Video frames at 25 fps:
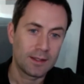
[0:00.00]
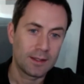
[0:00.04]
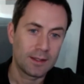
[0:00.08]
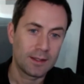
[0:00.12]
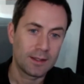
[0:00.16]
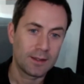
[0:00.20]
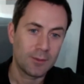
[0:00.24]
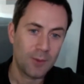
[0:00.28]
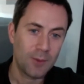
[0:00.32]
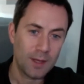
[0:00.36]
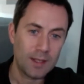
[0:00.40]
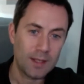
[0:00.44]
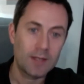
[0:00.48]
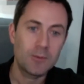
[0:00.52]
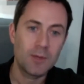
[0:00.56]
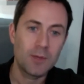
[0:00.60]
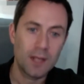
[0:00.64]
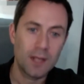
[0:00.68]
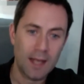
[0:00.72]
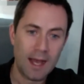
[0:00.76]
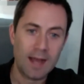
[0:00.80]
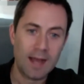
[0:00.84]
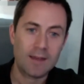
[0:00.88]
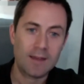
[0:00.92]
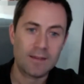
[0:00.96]
when did we
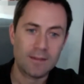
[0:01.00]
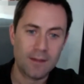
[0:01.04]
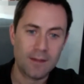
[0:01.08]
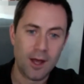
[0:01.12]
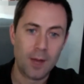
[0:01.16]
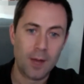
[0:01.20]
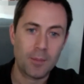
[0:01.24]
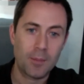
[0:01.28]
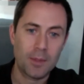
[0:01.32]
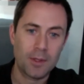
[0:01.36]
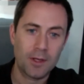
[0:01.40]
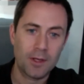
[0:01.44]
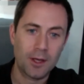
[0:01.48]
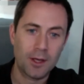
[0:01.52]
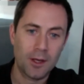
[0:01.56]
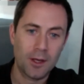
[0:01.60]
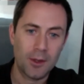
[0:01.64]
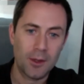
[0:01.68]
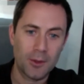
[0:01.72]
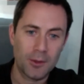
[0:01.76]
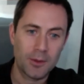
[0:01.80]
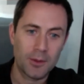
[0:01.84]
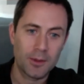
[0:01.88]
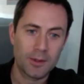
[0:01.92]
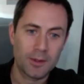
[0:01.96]
last stop and
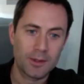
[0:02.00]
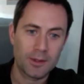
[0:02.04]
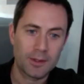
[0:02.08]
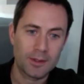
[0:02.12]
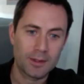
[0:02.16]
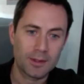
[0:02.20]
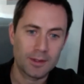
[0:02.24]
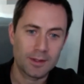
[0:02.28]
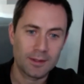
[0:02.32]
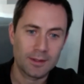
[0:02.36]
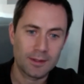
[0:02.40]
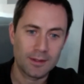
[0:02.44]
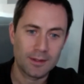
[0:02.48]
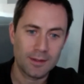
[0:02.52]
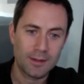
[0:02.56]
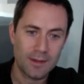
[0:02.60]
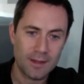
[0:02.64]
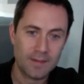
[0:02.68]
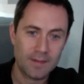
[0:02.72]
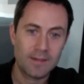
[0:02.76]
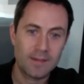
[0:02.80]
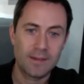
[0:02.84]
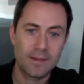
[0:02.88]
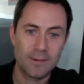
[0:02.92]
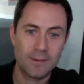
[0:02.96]
go,
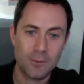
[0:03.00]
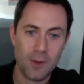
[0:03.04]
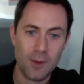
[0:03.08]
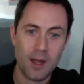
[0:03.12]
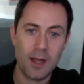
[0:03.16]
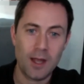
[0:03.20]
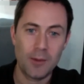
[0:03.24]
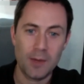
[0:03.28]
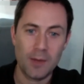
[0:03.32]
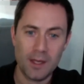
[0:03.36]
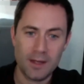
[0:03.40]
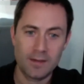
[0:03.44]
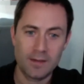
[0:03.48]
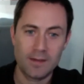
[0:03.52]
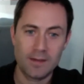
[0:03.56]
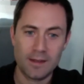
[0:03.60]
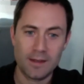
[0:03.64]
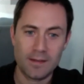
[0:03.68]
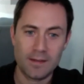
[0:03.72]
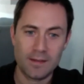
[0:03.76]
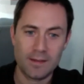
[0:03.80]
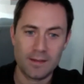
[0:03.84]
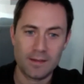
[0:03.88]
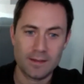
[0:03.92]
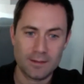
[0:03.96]
this is why we
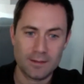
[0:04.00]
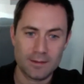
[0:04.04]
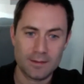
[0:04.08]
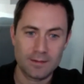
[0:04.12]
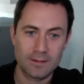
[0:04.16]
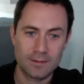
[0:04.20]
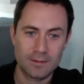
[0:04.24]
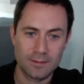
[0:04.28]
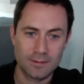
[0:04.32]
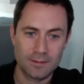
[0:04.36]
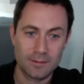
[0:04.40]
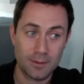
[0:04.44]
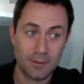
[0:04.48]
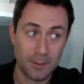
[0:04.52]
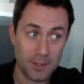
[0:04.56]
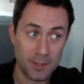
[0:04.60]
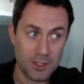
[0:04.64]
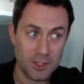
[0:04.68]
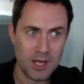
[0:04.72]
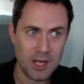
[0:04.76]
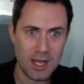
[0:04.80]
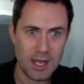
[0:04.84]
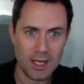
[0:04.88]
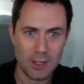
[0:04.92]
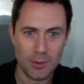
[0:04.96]
exist? From a
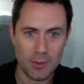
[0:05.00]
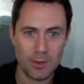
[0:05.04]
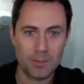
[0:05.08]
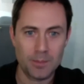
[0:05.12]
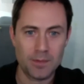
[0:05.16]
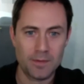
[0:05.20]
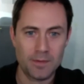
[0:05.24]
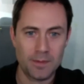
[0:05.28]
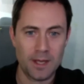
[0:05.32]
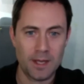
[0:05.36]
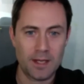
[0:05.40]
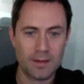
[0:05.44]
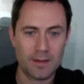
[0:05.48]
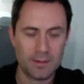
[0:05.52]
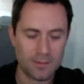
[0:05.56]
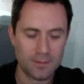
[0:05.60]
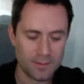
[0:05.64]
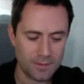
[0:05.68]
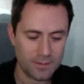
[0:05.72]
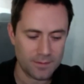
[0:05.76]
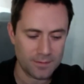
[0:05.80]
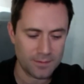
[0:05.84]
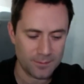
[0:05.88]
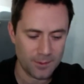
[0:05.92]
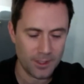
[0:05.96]
genuine
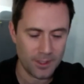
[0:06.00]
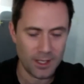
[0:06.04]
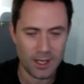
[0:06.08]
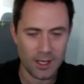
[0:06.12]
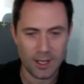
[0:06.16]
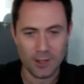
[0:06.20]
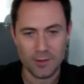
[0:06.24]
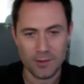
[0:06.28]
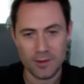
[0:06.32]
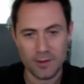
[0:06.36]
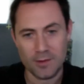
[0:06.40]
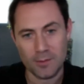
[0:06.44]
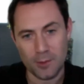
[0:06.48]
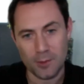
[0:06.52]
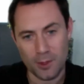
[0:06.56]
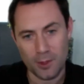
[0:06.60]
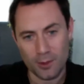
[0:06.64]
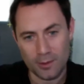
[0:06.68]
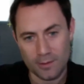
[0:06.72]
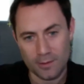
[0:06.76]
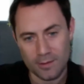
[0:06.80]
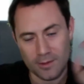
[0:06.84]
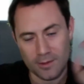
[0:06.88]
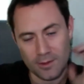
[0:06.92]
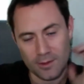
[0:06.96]
perspective, we're here in this
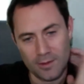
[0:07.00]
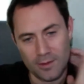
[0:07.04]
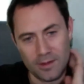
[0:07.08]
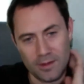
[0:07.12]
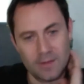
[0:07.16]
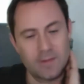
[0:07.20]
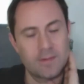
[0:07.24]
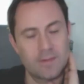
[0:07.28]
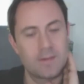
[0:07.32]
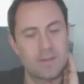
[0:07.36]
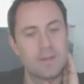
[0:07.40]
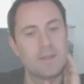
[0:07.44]
world to do this.